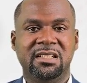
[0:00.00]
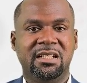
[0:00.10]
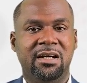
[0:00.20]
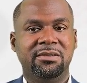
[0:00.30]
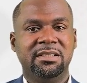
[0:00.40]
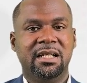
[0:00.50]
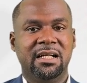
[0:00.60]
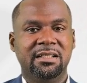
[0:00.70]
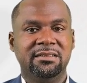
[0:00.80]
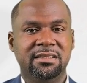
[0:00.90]
Now,
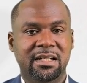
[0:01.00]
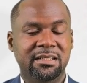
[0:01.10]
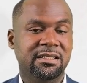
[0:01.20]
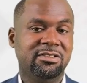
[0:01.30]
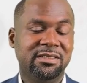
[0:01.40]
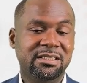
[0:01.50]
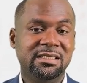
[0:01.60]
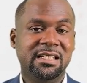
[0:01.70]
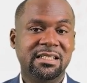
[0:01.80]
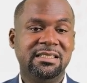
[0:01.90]
the
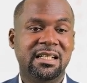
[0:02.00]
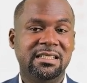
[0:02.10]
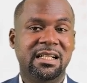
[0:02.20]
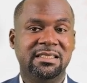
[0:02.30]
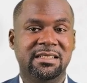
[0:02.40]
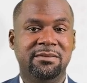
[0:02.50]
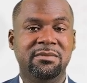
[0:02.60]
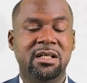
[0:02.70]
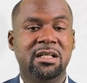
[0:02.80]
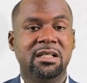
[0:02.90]
strategic case study exam
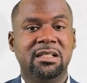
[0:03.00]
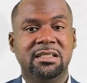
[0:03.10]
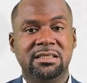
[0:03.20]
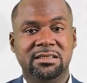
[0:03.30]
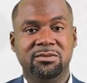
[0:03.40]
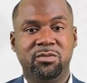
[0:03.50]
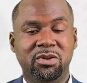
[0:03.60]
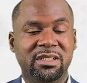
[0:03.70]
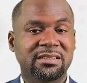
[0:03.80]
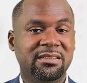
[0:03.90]
is
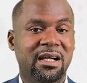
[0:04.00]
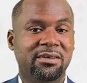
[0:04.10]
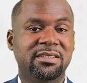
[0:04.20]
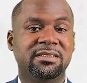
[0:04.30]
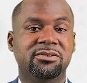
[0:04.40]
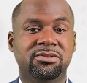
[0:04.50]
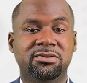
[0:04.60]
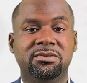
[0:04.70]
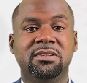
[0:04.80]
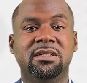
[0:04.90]
broken down
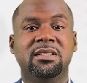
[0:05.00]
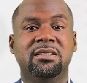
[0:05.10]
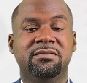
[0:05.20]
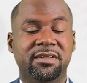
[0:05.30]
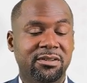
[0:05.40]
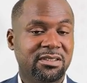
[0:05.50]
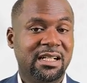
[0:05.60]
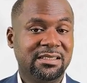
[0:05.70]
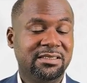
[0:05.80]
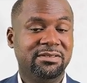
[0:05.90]
into
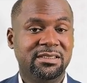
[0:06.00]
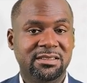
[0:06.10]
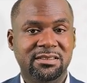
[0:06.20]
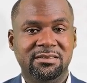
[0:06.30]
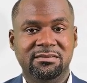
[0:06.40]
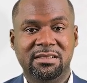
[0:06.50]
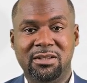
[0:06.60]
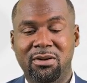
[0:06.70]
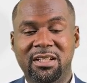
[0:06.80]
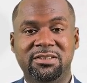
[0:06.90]
various activities. The
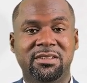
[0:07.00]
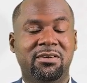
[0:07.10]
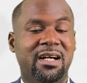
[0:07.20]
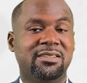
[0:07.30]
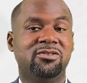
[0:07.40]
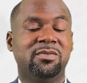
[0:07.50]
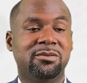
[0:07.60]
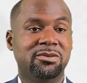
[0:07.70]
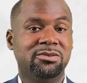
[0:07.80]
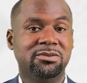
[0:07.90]
knowledge required to be
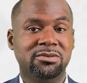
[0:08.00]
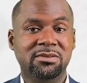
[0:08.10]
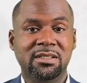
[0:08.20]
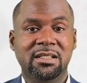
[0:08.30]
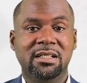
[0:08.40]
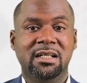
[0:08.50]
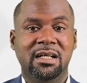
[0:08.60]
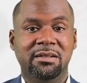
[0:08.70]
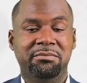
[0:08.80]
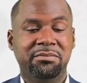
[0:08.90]
able
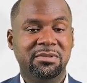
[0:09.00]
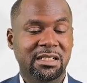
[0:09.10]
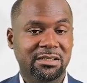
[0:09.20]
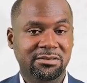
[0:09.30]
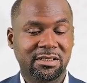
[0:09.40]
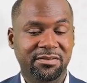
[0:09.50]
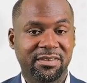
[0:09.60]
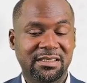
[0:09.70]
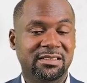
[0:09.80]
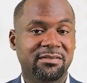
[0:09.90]
to
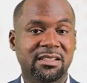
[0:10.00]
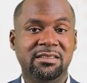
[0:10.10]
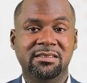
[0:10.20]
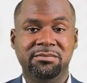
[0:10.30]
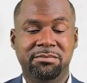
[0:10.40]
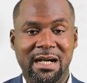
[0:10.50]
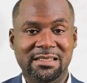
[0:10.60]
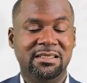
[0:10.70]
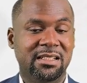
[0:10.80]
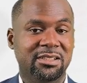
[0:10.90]
effectively
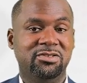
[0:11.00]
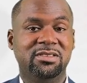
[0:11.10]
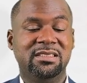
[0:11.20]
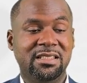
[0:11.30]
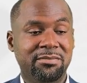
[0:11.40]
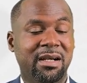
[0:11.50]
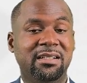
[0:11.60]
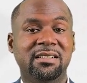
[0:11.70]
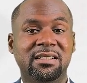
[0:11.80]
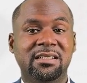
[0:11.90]
pass the
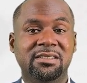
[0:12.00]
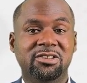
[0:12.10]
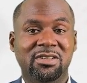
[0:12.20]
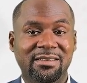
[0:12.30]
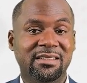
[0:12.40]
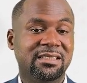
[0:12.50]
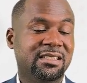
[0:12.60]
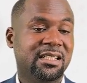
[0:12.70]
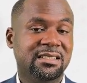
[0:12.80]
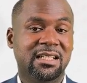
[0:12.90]
CIMA
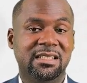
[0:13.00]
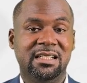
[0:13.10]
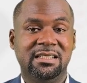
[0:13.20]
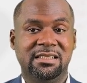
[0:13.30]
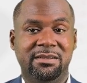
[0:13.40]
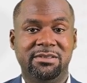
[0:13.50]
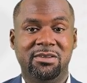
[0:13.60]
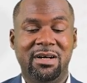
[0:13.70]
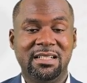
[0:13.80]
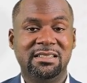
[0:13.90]
strategic case study exam
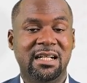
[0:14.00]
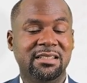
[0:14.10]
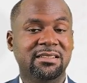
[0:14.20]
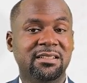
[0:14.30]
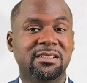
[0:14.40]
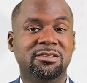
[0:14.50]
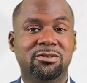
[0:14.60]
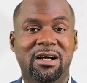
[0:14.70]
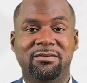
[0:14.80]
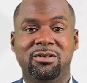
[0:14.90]
requires that
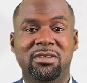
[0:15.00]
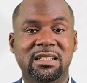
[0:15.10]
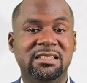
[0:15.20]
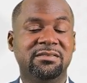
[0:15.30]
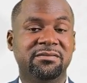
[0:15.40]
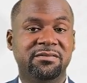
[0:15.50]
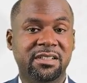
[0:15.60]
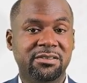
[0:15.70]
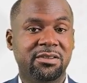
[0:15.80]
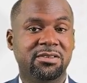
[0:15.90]
you have knowledge in
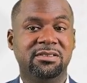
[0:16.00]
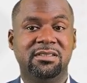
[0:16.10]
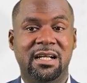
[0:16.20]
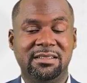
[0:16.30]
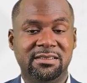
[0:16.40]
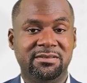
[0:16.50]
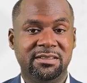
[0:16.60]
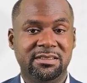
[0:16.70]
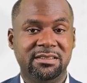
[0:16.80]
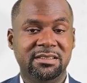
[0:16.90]
various
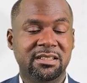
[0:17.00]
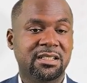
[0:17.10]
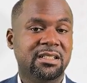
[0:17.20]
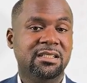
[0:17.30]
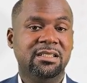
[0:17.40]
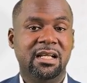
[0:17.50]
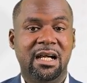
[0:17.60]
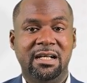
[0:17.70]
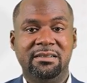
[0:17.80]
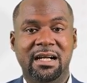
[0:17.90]
activities.
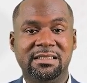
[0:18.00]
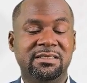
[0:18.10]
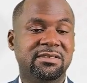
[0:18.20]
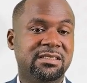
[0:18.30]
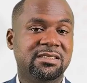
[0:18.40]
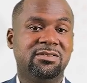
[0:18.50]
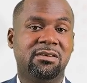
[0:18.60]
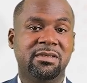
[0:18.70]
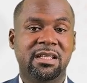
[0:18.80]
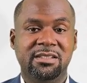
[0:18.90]
There are activities
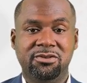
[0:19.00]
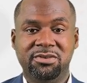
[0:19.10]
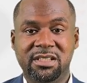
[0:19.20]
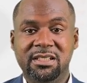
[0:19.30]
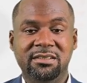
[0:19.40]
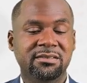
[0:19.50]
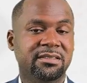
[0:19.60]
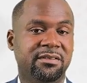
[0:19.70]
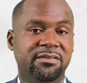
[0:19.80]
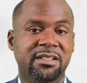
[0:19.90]
from A to E.
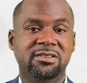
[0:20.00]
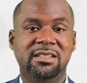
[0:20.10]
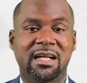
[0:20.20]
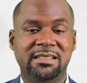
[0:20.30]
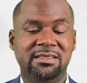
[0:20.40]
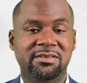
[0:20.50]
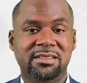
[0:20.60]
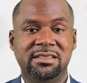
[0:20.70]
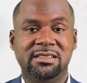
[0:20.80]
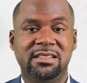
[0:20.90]
The first
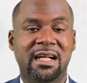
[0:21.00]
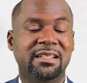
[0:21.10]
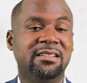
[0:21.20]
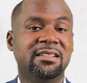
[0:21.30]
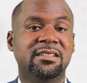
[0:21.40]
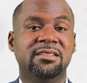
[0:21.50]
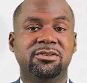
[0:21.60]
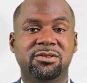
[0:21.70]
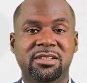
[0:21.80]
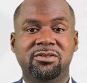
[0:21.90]
activity is that
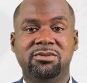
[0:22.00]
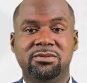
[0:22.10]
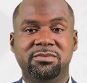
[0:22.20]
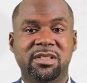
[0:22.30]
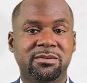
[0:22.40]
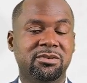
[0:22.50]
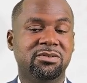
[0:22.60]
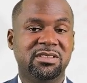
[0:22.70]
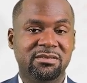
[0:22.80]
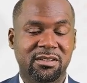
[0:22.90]
you need to be able
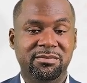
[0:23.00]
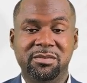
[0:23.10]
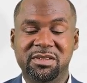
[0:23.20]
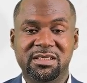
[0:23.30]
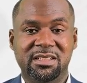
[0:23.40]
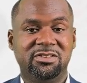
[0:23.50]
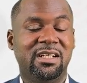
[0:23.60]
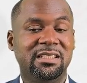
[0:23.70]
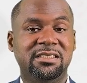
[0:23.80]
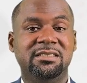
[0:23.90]
to develop a business
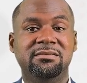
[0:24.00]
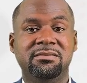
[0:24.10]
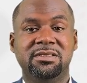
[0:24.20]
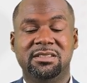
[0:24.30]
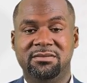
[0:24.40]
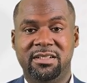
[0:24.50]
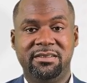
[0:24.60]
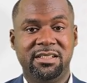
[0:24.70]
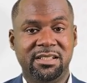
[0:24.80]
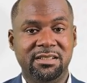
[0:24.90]
strategy, which is
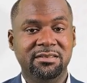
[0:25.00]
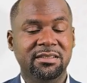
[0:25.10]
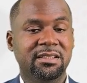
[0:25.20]
very key.